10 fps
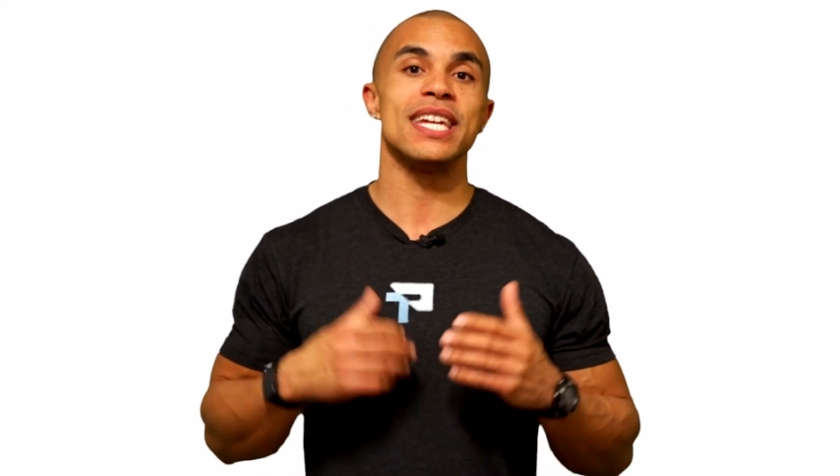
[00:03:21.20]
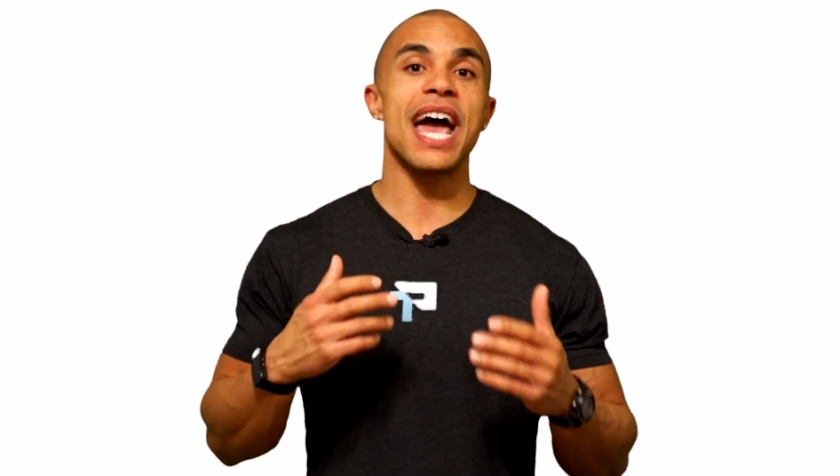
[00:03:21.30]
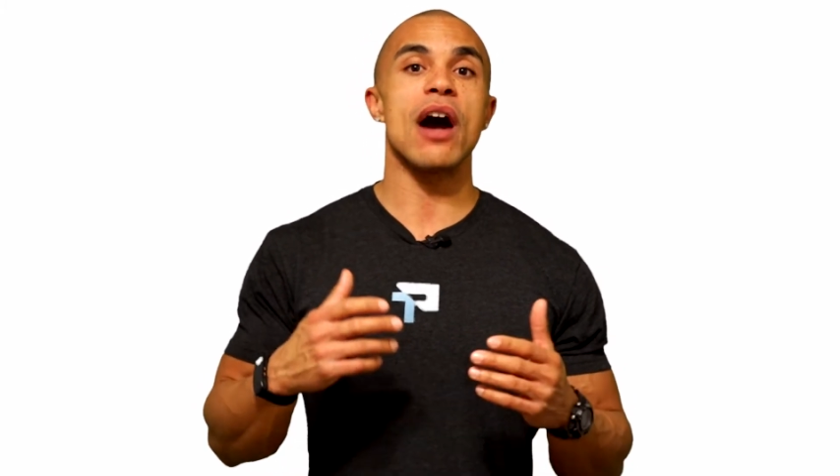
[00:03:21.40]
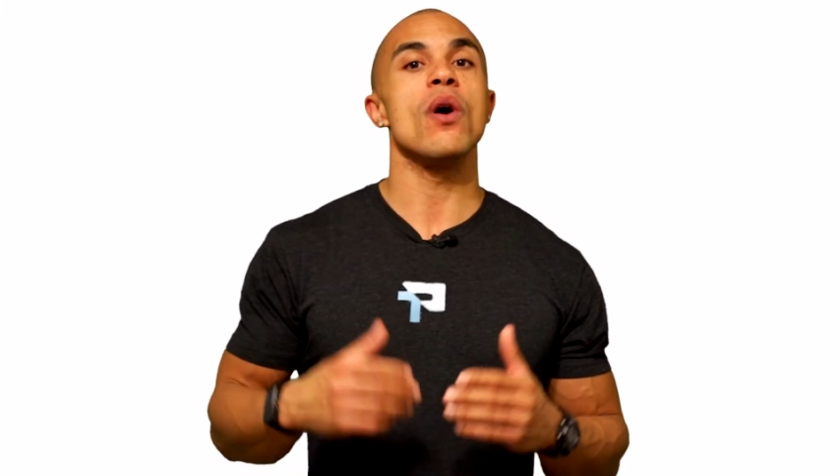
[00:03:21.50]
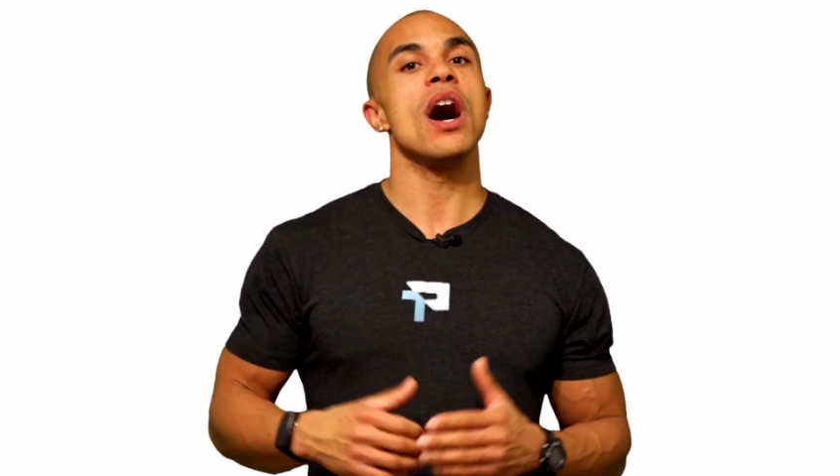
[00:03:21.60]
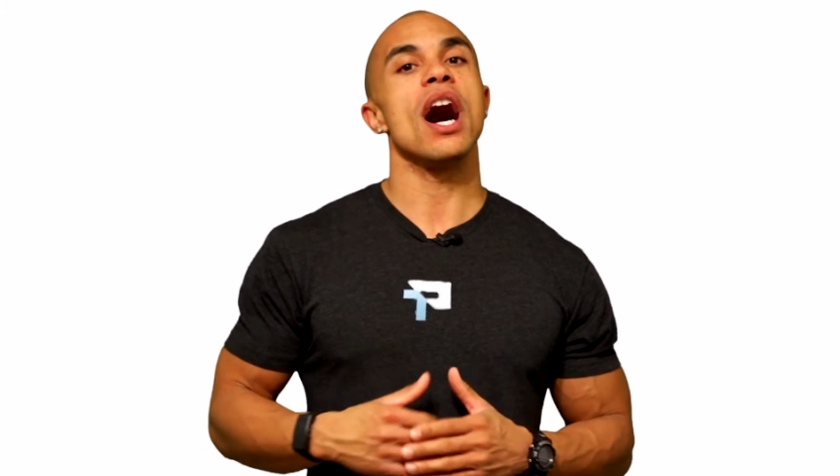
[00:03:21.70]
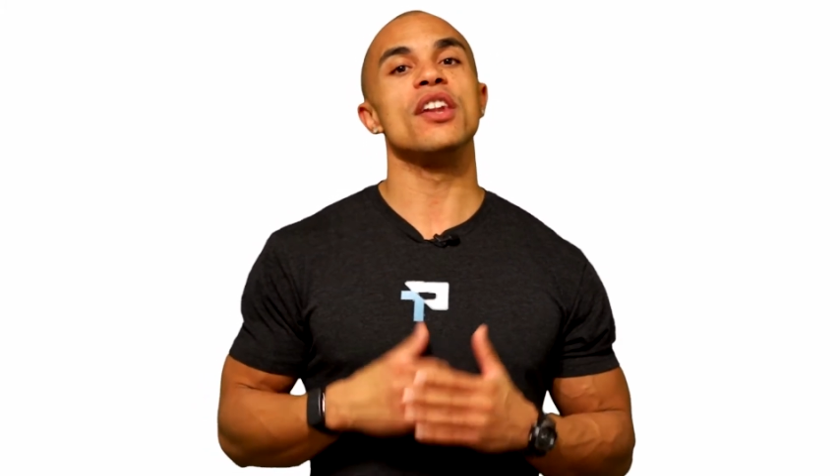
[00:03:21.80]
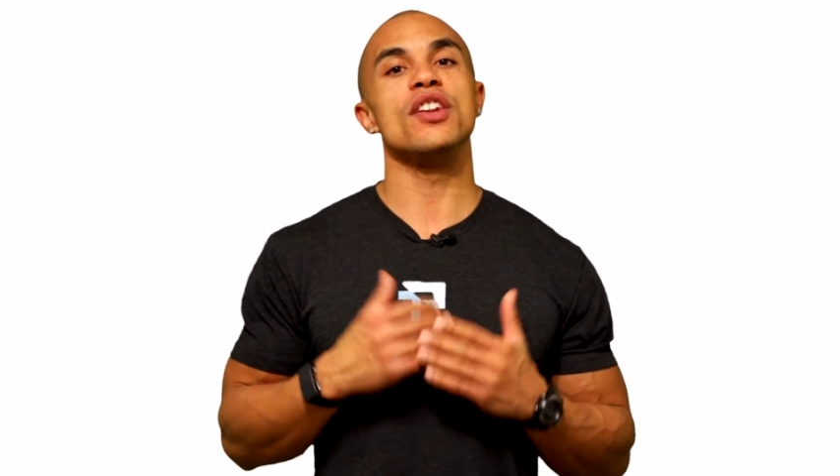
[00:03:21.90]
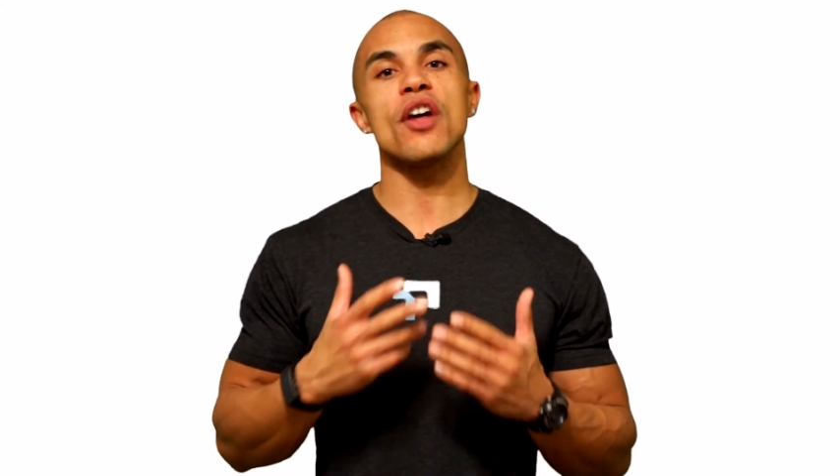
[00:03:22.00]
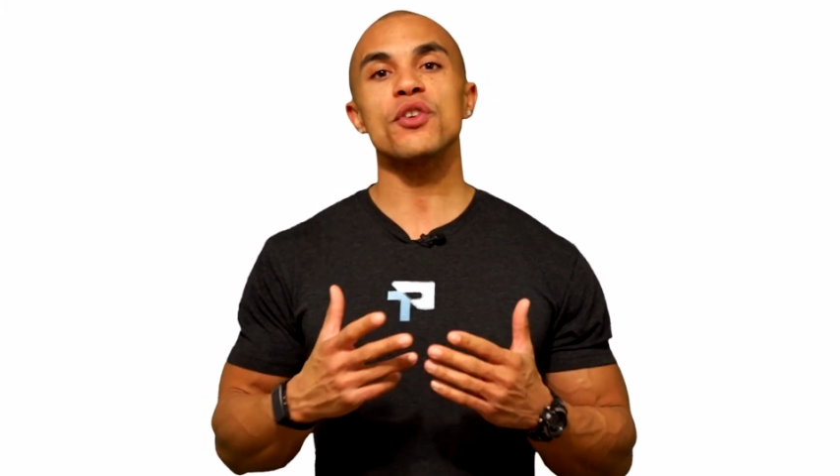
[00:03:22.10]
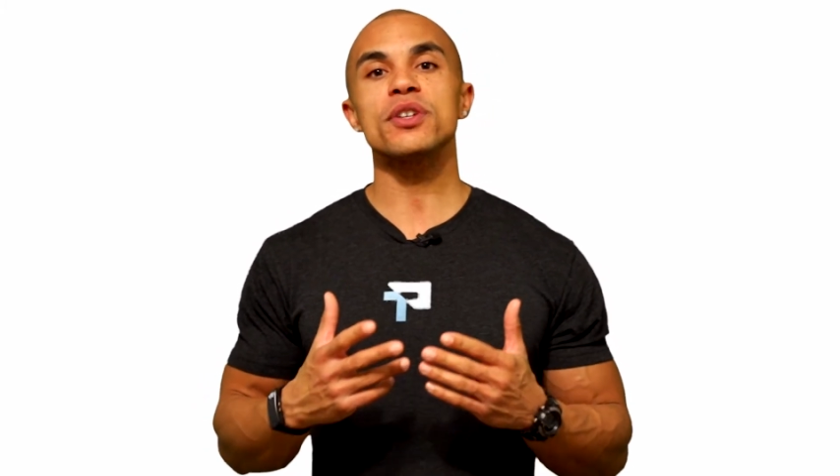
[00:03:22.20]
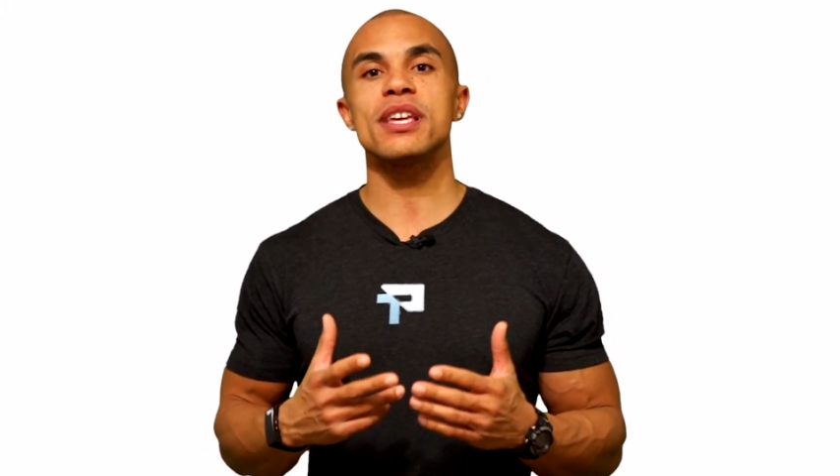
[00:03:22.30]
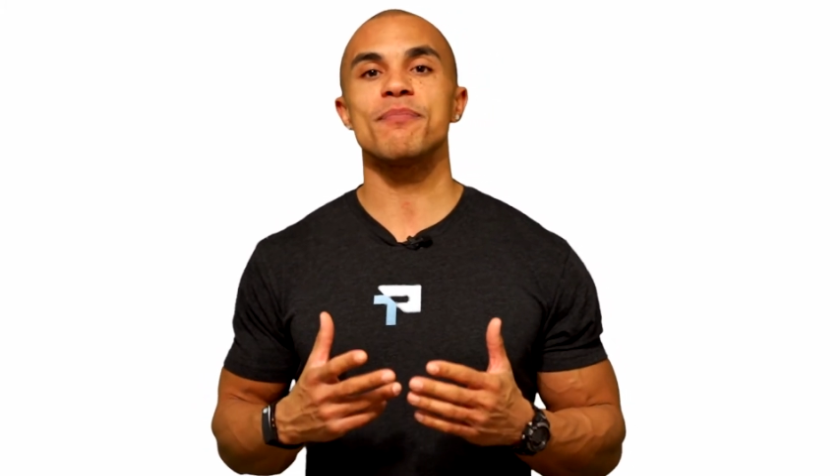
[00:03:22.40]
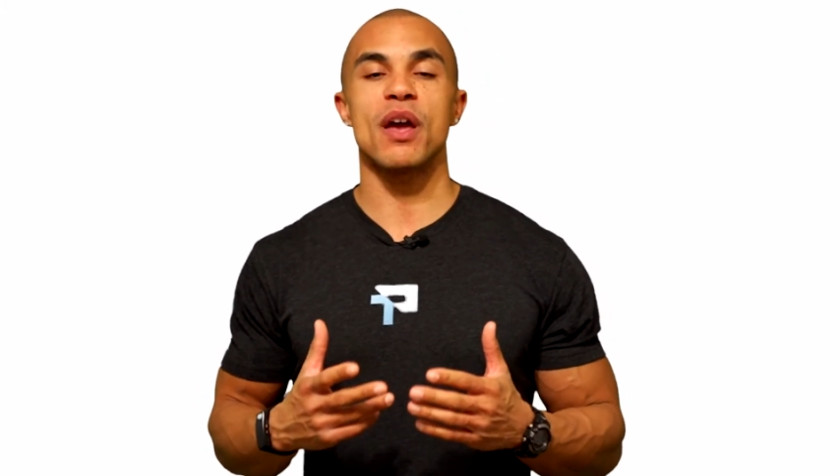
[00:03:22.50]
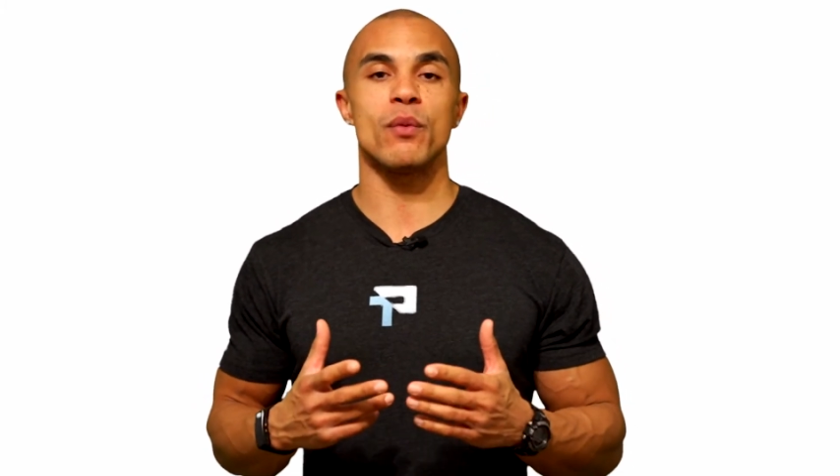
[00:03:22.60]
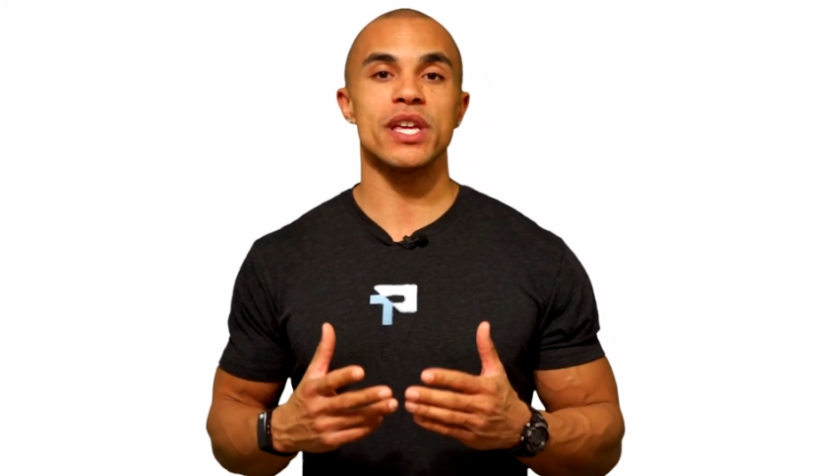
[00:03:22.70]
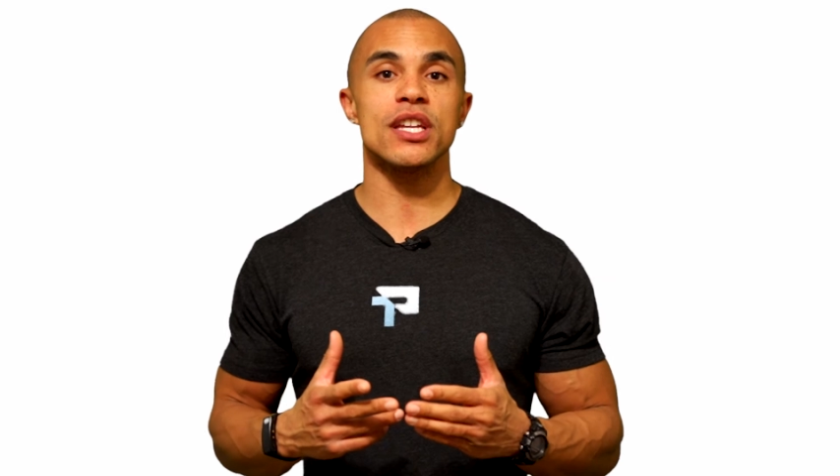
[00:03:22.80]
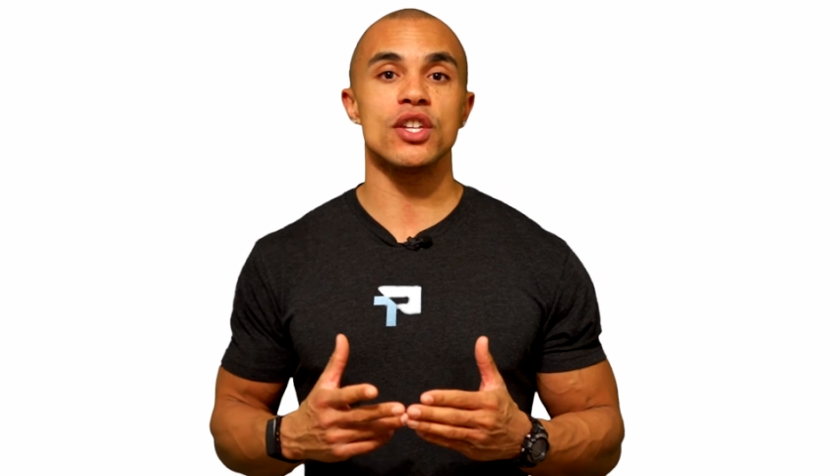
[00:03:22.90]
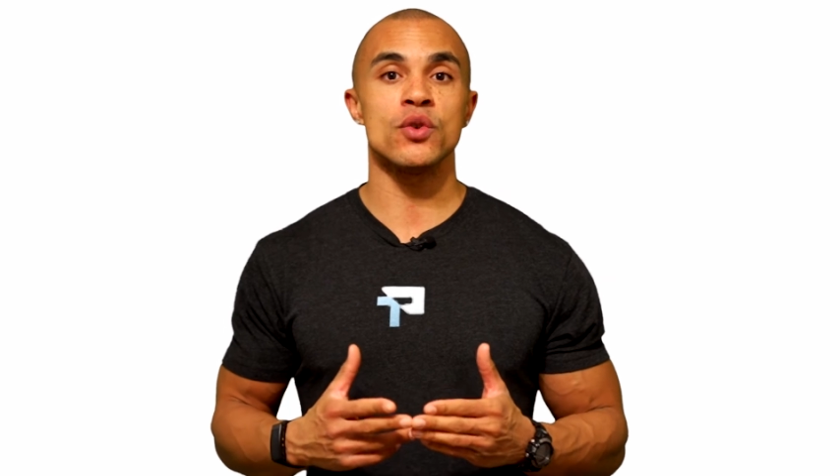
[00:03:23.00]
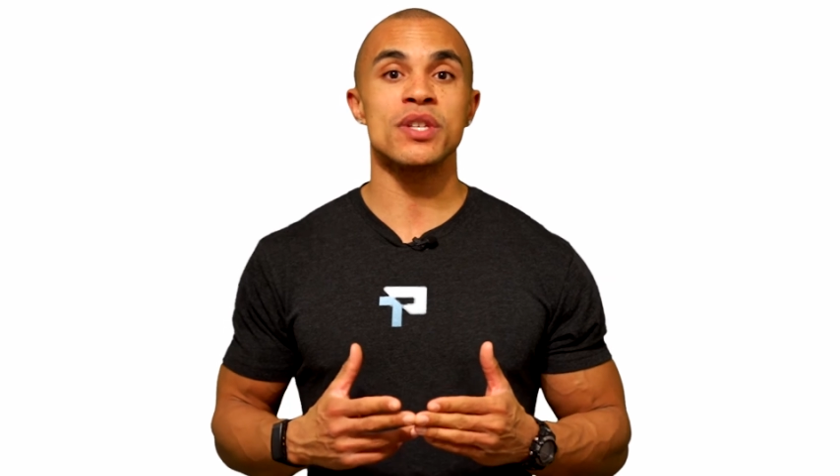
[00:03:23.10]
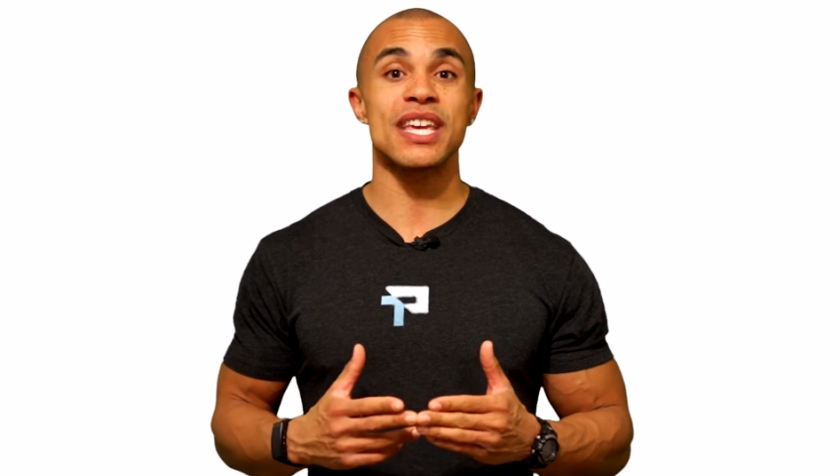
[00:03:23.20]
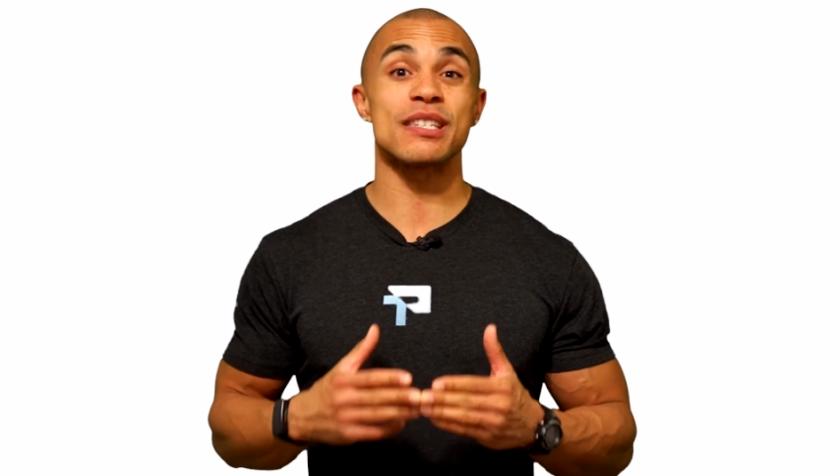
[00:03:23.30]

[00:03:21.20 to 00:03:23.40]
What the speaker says: Now, another tip that we can use